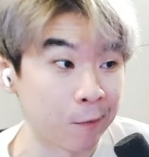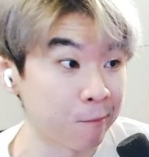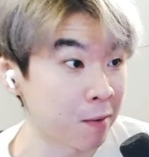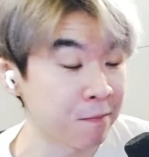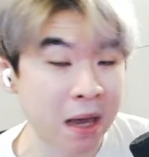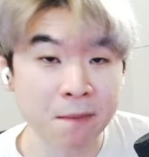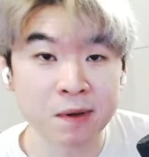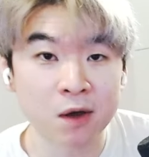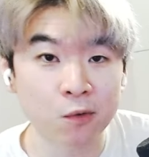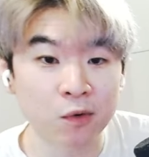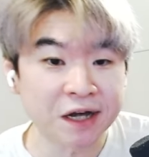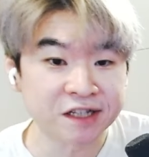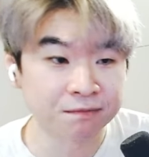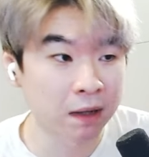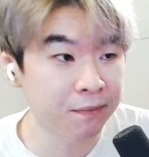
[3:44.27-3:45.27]
But maybe it
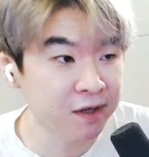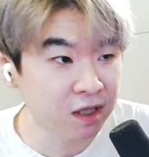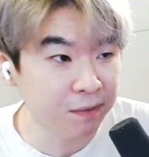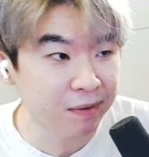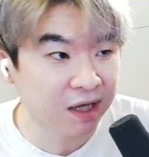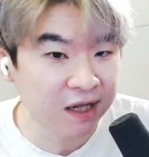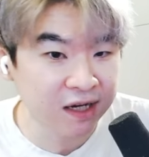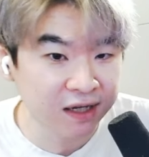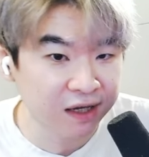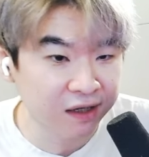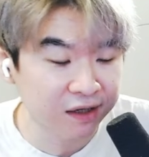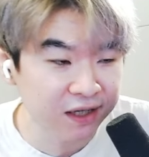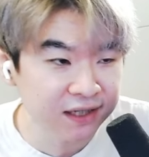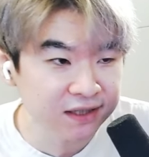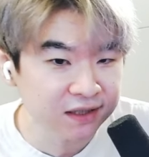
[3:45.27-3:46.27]
was. Maybe in the beginning it
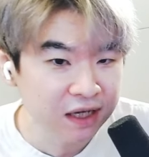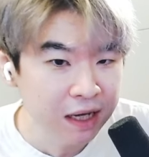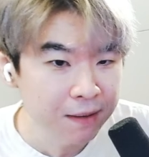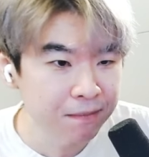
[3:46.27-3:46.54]
is.